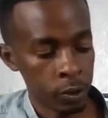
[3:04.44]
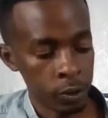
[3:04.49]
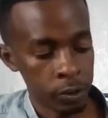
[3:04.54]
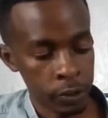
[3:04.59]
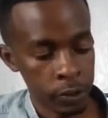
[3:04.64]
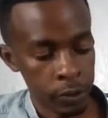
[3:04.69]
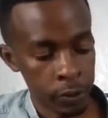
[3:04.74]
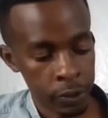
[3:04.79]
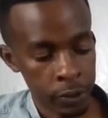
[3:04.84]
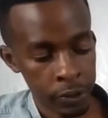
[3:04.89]
E
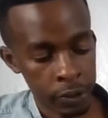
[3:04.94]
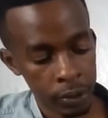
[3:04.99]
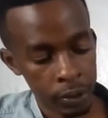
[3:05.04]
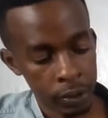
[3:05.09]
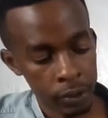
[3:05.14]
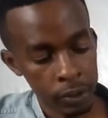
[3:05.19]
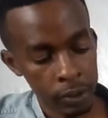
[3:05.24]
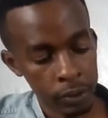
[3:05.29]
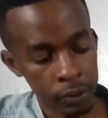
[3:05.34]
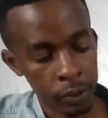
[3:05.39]
chord.
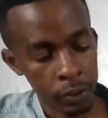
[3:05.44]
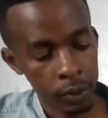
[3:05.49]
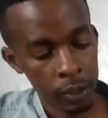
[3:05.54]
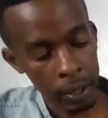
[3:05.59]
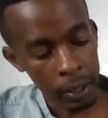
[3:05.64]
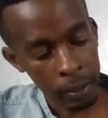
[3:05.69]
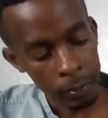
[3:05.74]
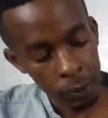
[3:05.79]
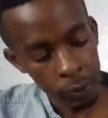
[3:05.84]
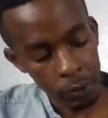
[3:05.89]
So I am
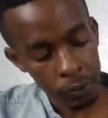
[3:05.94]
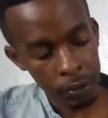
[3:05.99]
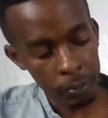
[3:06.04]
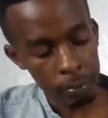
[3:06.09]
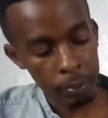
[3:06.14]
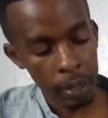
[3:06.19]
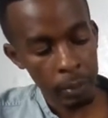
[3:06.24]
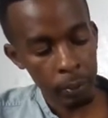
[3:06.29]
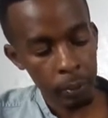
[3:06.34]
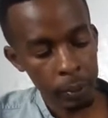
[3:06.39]
using my
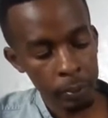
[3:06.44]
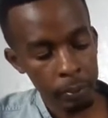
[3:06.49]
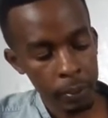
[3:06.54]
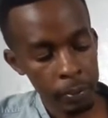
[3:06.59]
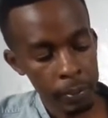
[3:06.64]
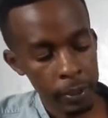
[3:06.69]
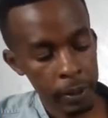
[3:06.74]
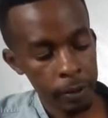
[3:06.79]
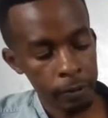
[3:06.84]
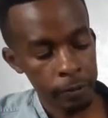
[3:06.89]
middle
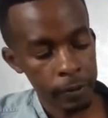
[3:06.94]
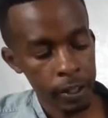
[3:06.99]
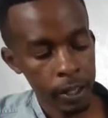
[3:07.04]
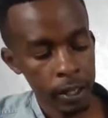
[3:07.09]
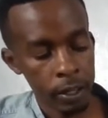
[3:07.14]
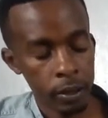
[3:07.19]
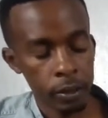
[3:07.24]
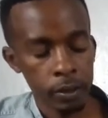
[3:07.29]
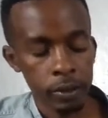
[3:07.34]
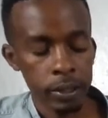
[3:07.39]
finger on
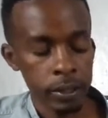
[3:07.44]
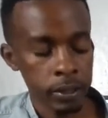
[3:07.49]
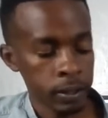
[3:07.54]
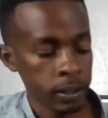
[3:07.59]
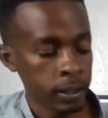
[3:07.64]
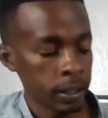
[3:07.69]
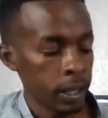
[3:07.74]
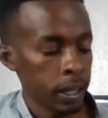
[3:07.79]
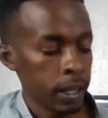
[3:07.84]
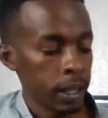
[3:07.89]
the
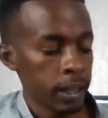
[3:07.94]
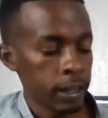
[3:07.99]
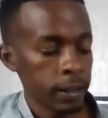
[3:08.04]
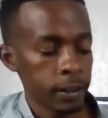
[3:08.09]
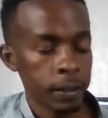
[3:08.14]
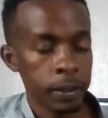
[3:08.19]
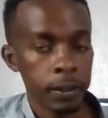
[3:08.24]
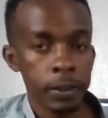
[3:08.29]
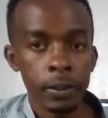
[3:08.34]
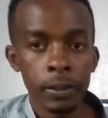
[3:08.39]

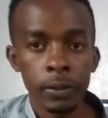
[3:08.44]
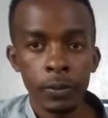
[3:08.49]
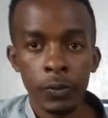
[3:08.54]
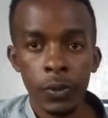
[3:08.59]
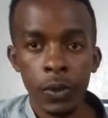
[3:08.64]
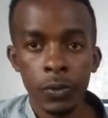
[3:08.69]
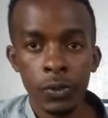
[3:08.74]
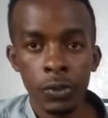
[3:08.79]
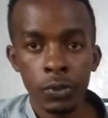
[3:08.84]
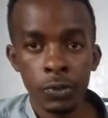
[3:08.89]
5th
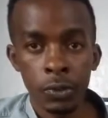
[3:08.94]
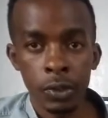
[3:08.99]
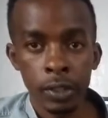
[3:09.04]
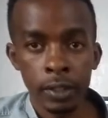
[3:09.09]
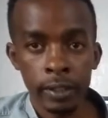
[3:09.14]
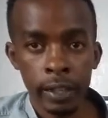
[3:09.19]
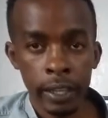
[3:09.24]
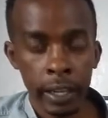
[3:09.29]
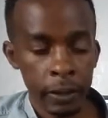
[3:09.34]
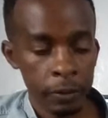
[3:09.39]
string 2nd
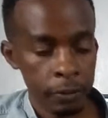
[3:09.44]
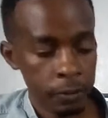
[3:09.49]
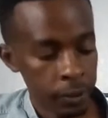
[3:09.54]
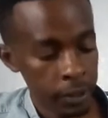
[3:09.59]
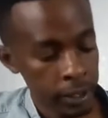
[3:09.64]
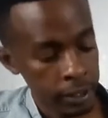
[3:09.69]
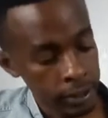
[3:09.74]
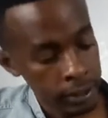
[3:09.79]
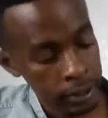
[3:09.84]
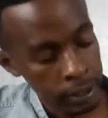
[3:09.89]
fret,
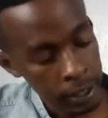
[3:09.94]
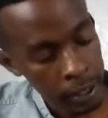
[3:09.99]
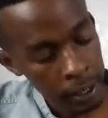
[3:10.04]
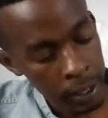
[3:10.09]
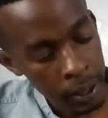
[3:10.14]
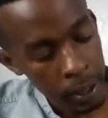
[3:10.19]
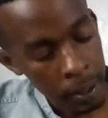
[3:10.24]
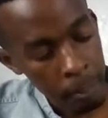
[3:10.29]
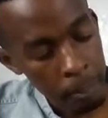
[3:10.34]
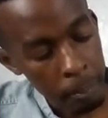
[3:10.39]

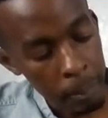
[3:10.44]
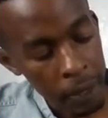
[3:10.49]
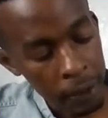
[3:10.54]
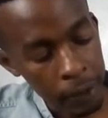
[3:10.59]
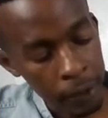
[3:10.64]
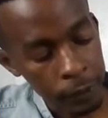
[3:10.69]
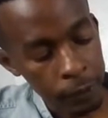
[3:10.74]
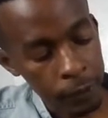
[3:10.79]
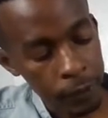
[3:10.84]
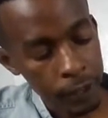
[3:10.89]
my ring
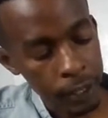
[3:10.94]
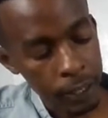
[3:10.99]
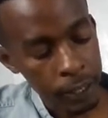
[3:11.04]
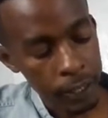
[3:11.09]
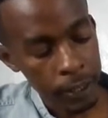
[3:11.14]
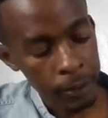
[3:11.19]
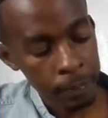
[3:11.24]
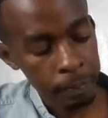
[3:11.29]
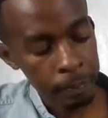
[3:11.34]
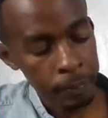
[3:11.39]
finger
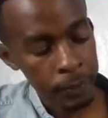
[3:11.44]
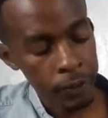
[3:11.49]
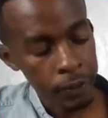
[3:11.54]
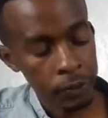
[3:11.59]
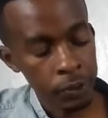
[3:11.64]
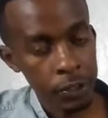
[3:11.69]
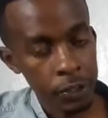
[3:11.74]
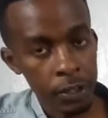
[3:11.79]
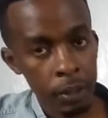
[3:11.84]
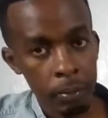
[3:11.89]
string
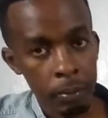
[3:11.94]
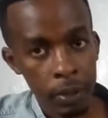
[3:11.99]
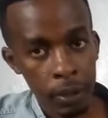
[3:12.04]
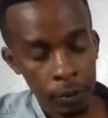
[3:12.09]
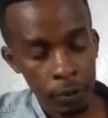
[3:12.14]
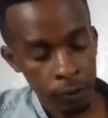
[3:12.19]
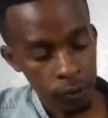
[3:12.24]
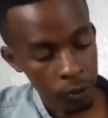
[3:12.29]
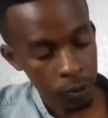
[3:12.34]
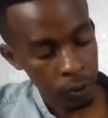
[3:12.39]
number
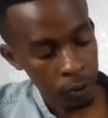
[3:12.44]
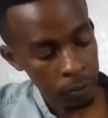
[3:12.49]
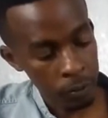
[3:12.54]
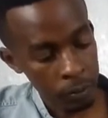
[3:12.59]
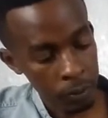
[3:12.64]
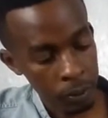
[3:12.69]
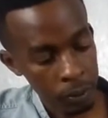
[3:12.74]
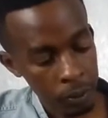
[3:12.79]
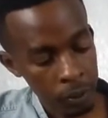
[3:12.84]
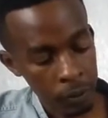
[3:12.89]
4
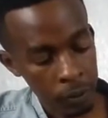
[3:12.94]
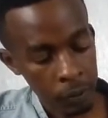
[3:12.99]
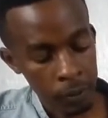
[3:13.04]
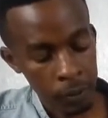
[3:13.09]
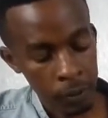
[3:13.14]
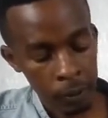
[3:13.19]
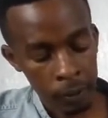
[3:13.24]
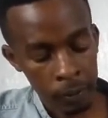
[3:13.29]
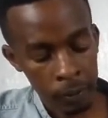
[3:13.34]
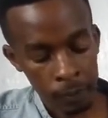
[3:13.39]
on the
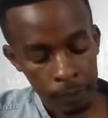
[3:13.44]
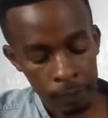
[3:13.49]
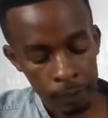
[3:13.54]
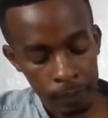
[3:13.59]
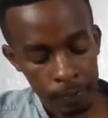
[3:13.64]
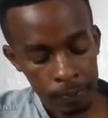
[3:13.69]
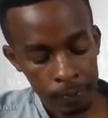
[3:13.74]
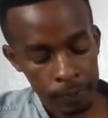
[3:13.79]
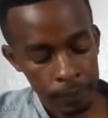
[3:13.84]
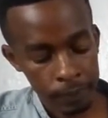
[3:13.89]

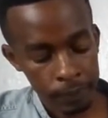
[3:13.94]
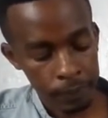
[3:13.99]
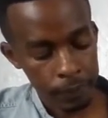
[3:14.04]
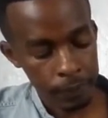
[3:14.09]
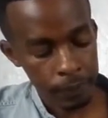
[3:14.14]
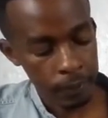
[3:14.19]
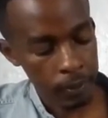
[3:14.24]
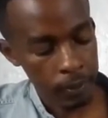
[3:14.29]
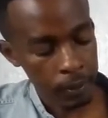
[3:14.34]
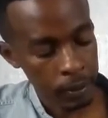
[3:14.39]

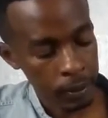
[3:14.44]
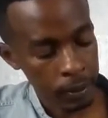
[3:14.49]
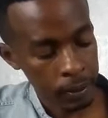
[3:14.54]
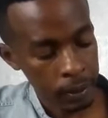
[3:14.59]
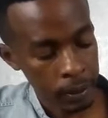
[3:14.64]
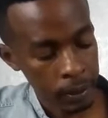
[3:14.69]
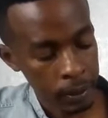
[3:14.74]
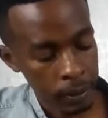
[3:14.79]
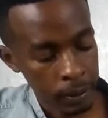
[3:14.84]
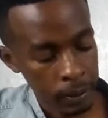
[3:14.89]

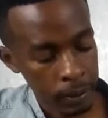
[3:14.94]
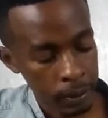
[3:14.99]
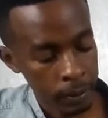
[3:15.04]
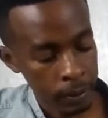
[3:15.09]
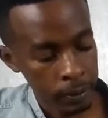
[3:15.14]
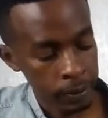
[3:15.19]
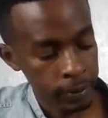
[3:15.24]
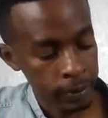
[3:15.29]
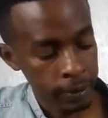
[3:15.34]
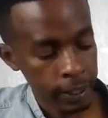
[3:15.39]

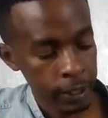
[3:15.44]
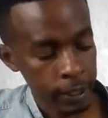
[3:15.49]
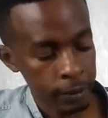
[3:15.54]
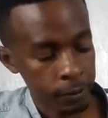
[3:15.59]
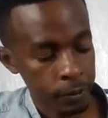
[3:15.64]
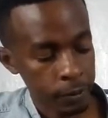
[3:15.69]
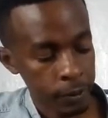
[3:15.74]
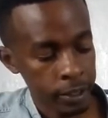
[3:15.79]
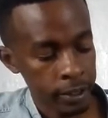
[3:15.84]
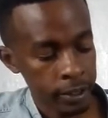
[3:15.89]
2nd
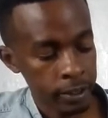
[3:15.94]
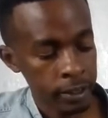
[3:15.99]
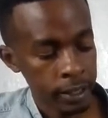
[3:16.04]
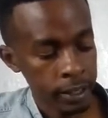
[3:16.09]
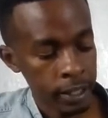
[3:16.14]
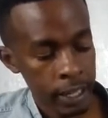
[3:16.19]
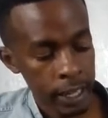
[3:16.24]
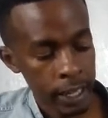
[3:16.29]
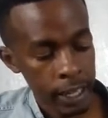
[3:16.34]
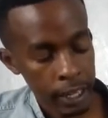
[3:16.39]
fret,
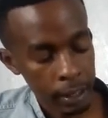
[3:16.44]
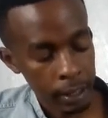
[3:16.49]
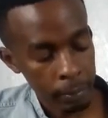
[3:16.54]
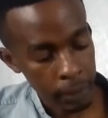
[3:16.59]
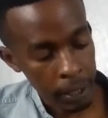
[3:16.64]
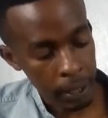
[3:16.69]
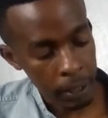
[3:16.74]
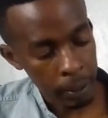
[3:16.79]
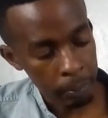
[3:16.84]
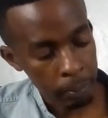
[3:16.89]
and my
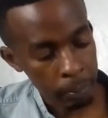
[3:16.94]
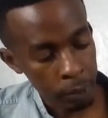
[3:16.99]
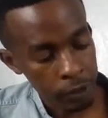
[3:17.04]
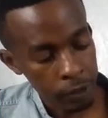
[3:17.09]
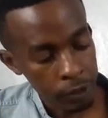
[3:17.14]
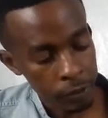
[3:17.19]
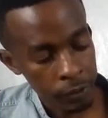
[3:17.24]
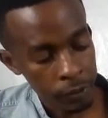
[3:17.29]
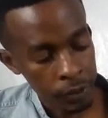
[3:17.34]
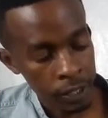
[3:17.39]
pointer
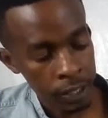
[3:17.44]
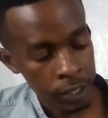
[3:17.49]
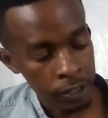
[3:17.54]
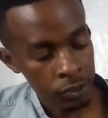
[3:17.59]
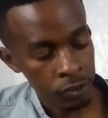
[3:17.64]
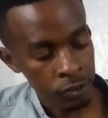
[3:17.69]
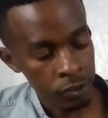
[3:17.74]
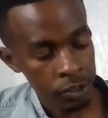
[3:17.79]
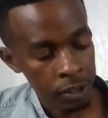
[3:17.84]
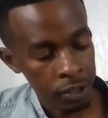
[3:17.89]
finger string
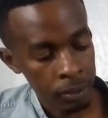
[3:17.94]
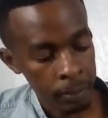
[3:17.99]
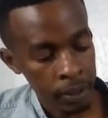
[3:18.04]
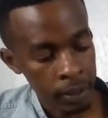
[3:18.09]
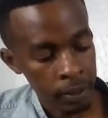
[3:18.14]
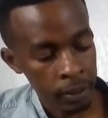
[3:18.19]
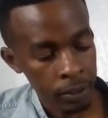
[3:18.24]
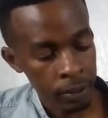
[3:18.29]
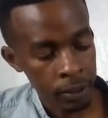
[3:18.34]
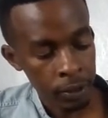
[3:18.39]
number 3
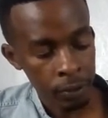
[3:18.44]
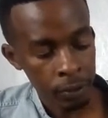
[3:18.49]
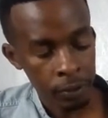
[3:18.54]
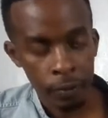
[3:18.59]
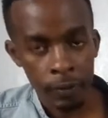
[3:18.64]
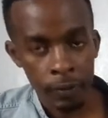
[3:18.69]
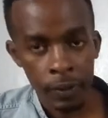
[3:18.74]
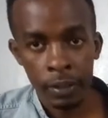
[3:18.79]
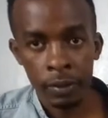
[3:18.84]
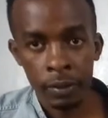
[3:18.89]
on the 1st
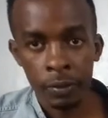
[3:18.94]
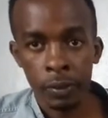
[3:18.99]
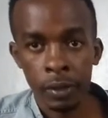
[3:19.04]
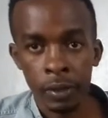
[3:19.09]
fret.